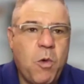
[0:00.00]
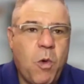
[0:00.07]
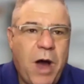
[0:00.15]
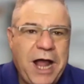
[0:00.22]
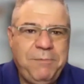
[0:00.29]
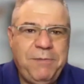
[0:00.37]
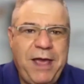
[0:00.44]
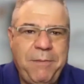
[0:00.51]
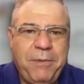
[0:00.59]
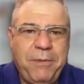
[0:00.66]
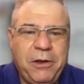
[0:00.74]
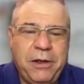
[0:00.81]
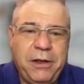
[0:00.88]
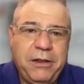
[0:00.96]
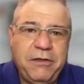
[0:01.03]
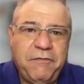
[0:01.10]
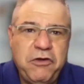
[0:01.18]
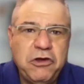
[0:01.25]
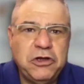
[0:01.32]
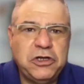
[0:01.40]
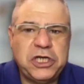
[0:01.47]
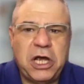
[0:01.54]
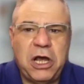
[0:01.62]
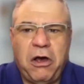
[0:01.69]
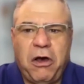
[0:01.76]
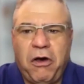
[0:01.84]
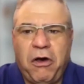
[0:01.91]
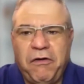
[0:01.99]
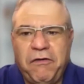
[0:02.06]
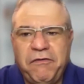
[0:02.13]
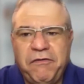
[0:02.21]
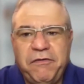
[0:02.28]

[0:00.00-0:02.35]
white paper, the future of